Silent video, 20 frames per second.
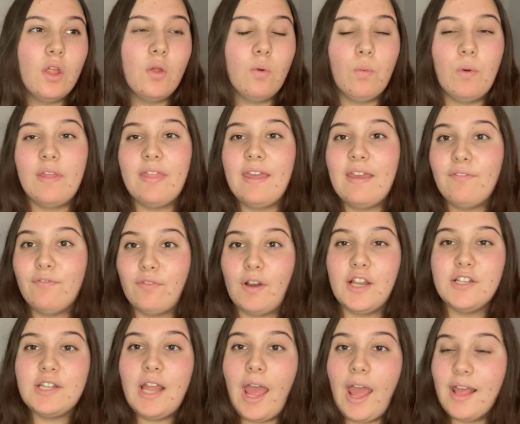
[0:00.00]
with a
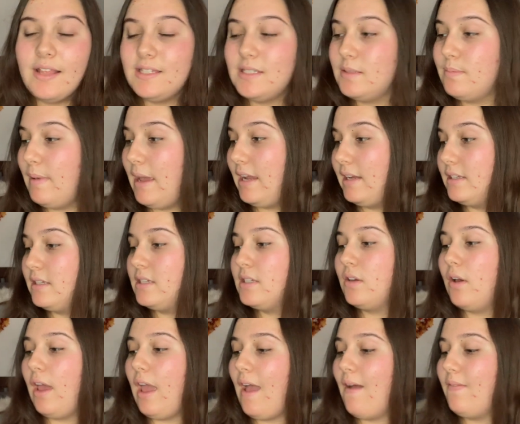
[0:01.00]
fresh aspect.
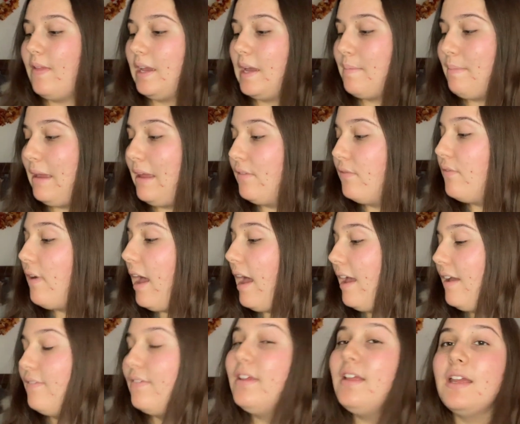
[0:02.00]
So I have like a main
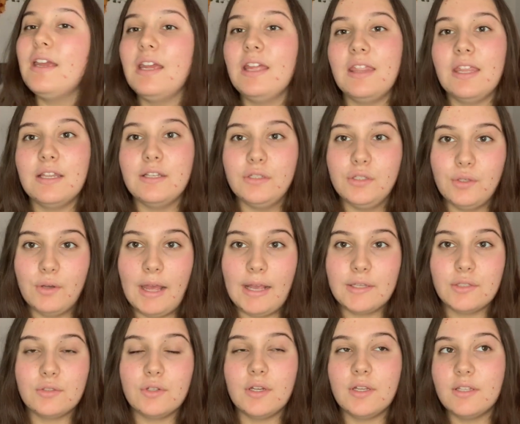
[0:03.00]
5, then two
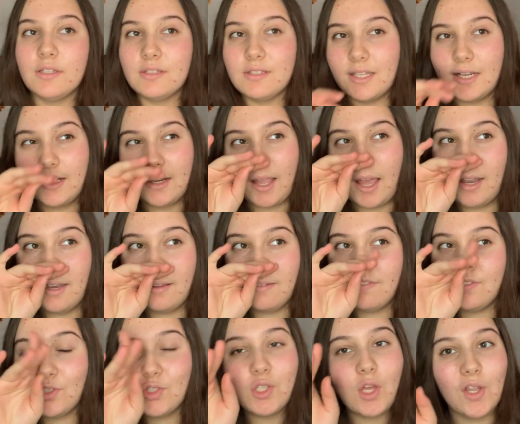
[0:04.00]
extras that are kind
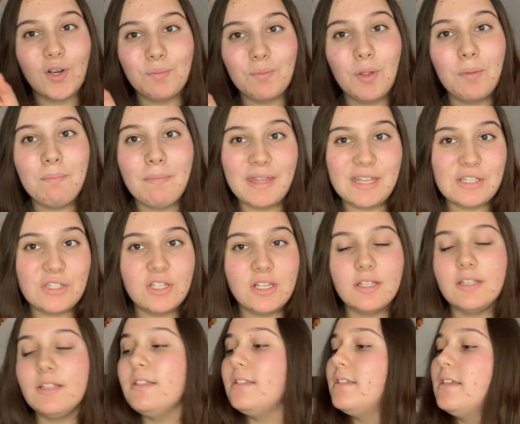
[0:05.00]
of just honorable
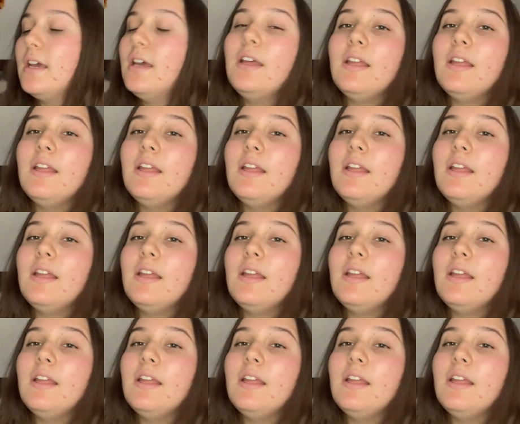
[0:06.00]
mentions.